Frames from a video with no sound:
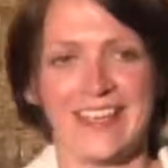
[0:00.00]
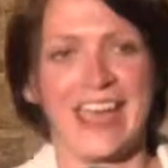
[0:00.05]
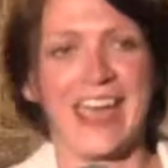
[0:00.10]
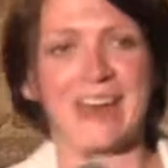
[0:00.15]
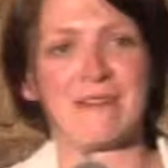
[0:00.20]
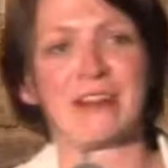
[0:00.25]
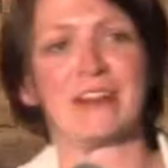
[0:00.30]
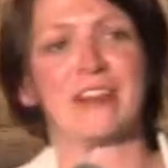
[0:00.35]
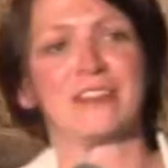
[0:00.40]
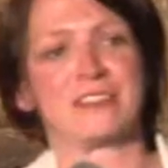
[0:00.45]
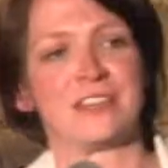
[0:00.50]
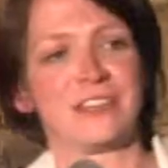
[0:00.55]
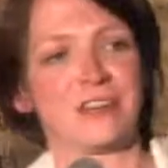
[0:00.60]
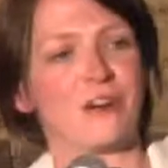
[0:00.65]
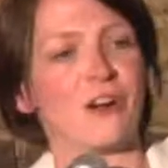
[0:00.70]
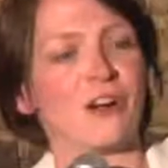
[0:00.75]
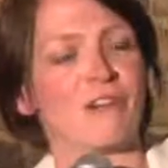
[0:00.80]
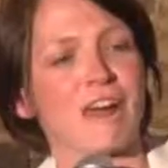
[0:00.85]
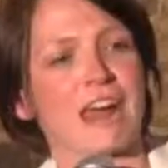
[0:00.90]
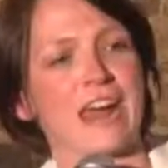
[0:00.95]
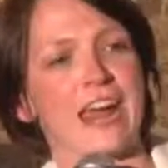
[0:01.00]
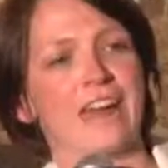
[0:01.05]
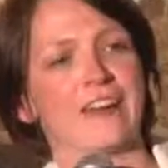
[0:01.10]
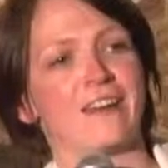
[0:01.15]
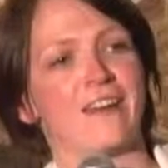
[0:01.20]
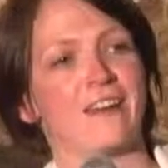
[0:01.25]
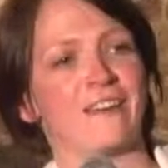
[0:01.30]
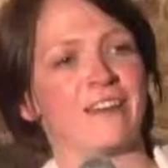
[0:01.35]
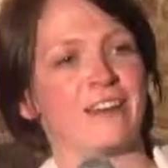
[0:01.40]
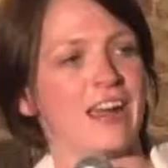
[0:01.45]
Anyway, that's it, you've got a great
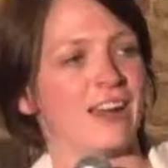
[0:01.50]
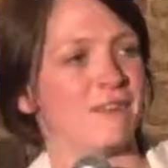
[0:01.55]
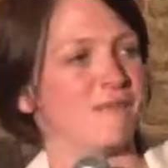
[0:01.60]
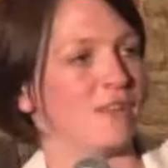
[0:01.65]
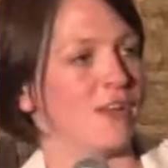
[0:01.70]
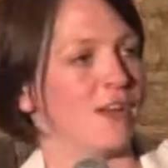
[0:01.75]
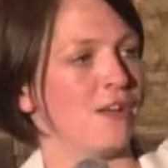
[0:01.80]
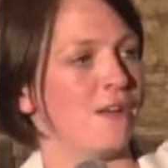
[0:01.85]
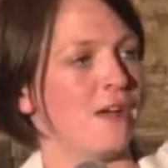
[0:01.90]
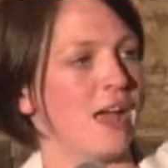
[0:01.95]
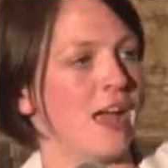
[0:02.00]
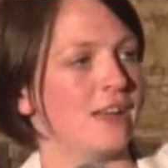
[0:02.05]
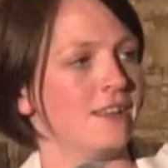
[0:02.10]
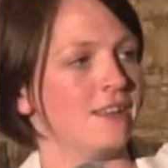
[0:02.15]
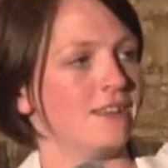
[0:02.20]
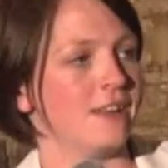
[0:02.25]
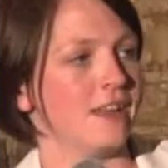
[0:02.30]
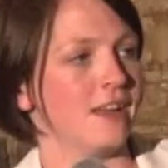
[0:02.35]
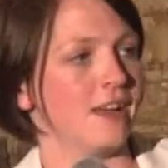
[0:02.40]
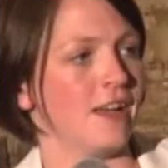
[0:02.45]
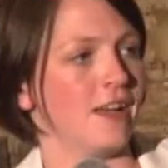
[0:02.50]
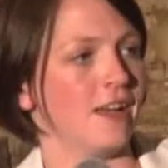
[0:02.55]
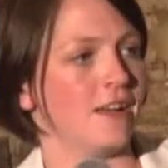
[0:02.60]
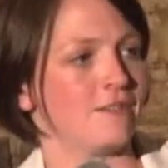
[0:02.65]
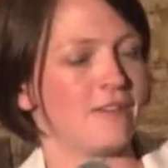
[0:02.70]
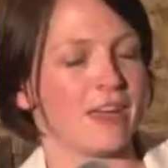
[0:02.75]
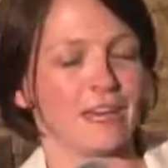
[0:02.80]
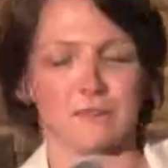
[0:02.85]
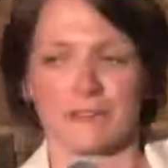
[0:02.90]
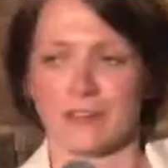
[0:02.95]
headliner ahead of you, and
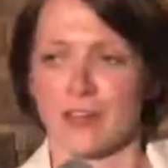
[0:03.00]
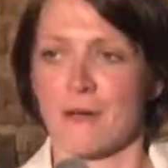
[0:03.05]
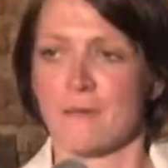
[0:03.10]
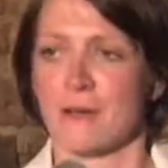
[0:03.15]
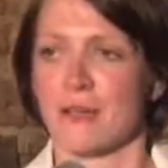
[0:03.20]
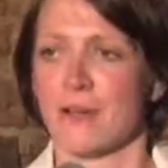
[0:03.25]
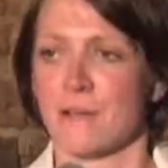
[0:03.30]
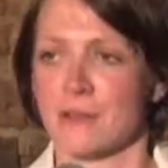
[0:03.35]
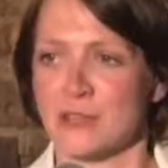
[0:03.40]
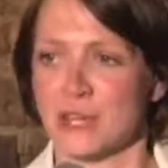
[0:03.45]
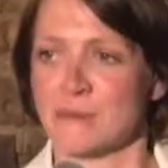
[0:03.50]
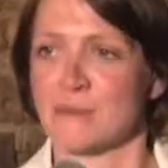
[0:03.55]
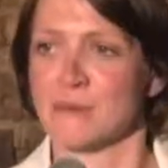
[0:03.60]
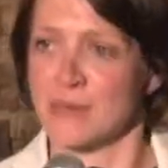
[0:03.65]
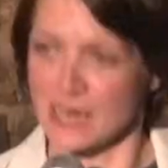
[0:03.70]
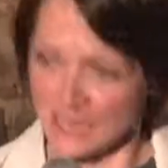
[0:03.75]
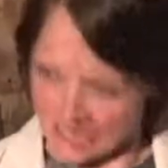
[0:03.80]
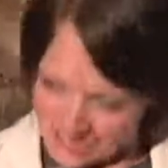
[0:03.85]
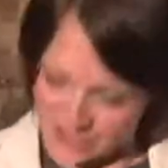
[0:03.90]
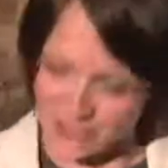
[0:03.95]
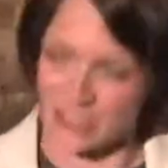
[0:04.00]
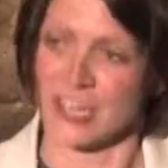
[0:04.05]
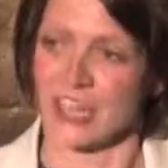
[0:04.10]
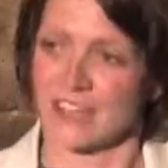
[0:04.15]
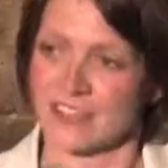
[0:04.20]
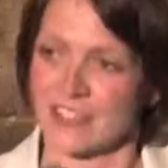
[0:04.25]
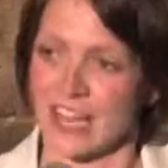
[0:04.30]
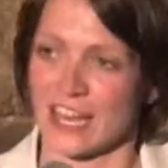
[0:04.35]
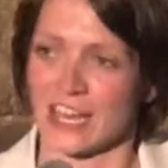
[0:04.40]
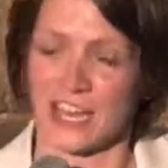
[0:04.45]
thanks for coming. I've been Gemma Beagly. Cheers,
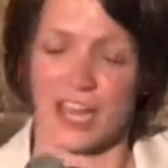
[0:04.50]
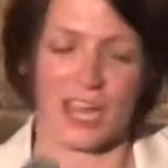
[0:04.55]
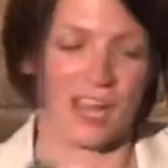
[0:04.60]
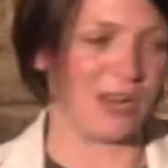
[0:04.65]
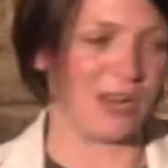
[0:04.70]
thank you.